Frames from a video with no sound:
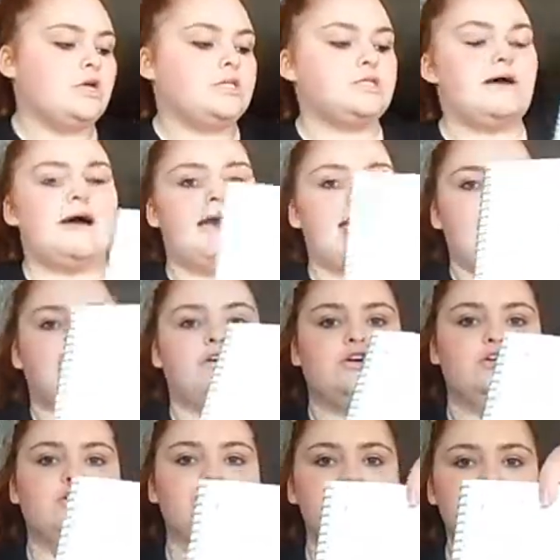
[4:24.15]
so I have
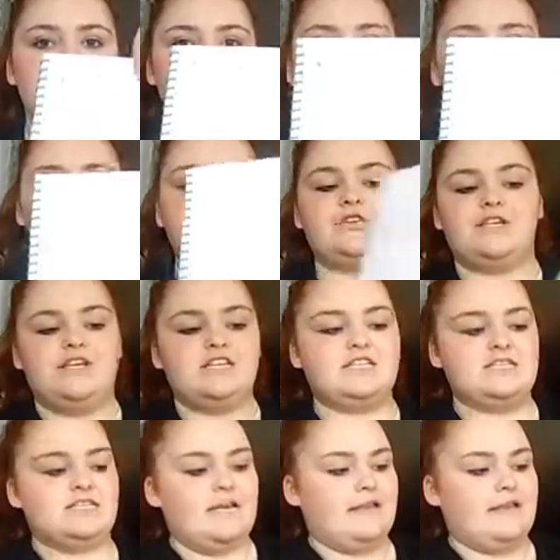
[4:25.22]
Hunter's to-do list,